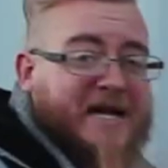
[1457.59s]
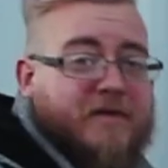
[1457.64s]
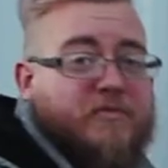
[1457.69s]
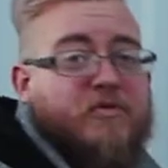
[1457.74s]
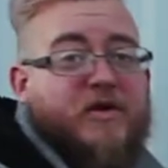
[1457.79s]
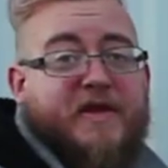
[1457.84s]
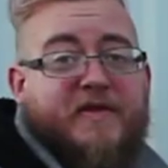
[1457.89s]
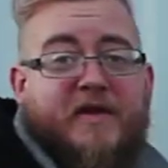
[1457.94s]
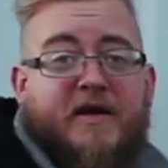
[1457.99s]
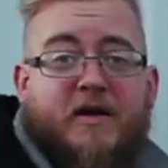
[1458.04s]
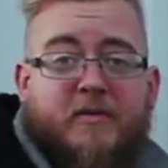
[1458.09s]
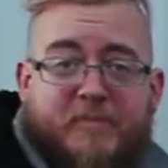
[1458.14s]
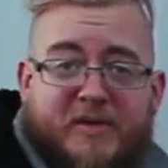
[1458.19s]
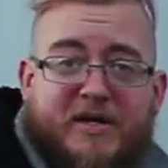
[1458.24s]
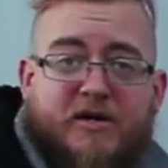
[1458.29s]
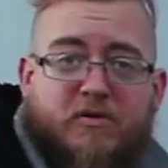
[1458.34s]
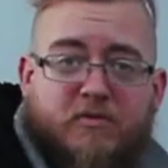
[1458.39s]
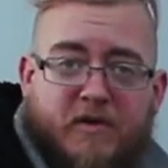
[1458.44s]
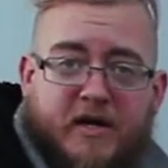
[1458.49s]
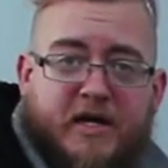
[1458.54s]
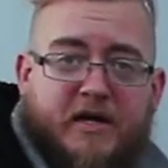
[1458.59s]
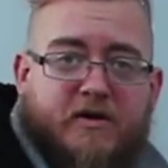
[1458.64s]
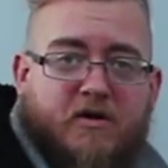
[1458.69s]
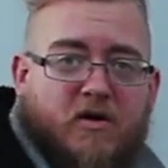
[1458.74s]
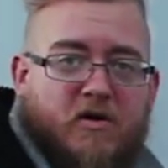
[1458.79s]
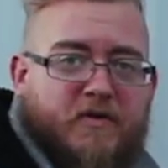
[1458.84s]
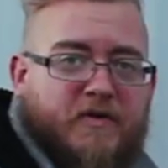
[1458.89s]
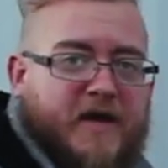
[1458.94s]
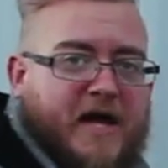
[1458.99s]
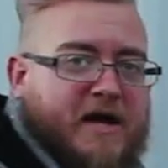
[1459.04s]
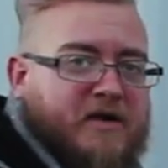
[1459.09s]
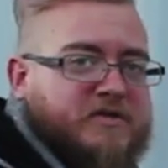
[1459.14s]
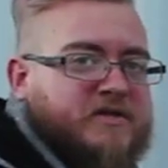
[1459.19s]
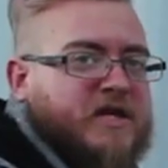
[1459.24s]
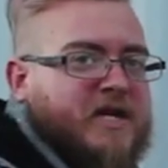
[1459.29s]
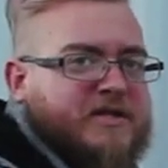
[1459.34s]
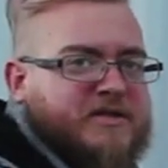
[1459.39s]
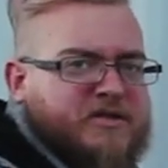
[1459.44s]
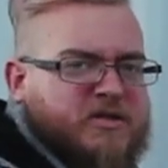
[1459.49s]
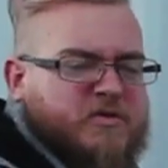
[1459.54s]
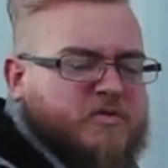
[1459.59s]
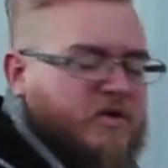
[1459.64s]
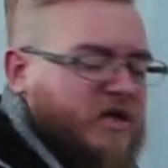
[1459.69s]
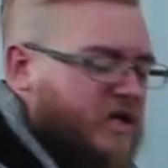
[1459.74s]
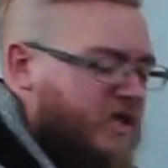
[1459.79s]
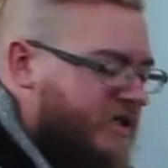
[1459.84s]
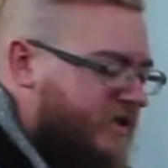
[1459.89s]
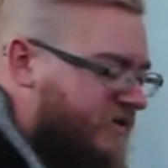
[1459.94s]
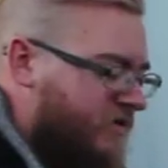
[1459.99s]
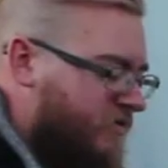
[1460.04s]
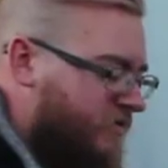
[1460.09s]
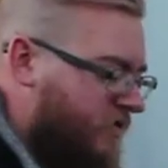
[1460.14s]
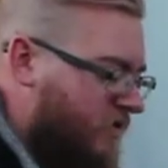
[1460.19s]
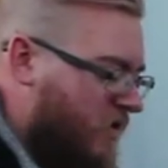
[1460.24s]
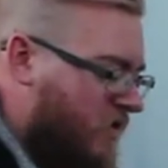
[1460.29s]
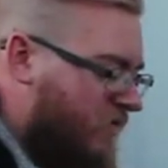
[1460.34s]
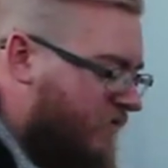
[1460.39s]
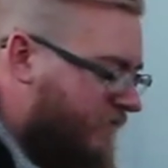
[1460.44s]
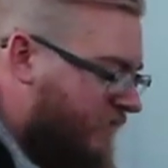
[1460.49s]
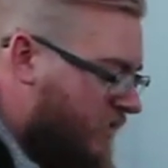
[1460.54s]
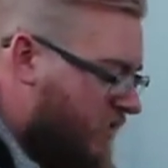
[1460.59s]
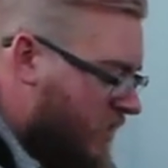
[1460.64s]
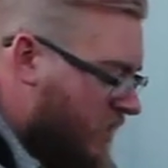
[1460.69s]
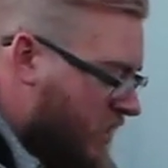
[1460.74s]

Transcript: them red, they appear red on the outside, so you want to clean those off.